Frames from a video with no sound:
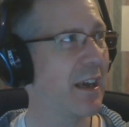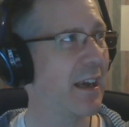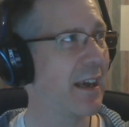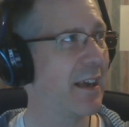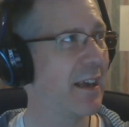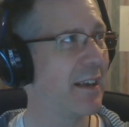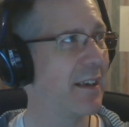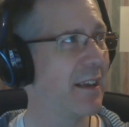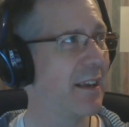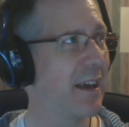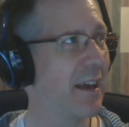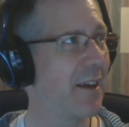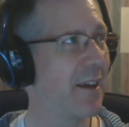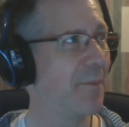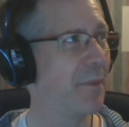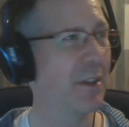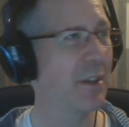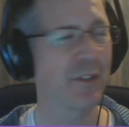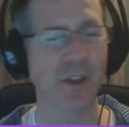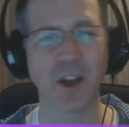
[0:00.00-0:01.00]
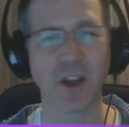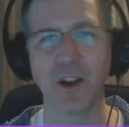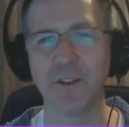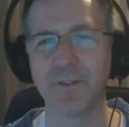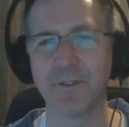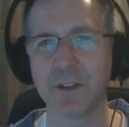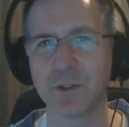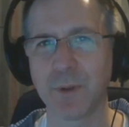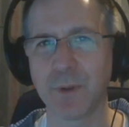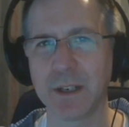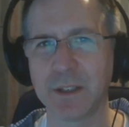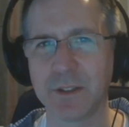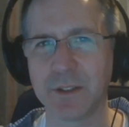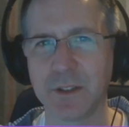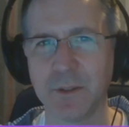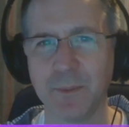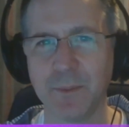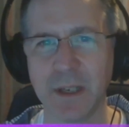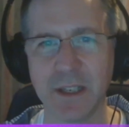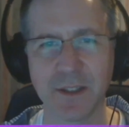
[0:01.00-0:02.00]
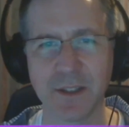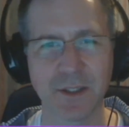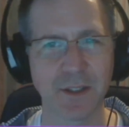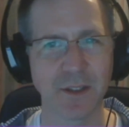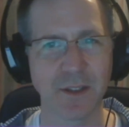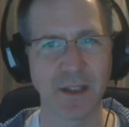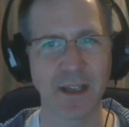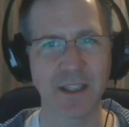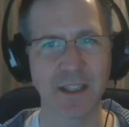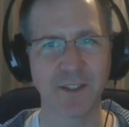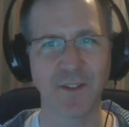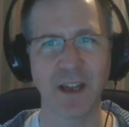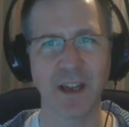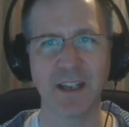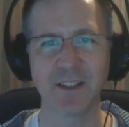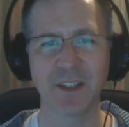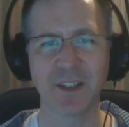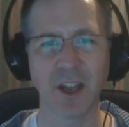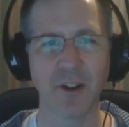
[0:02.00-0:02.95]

and I'm just over 22 minutes, so that's fine.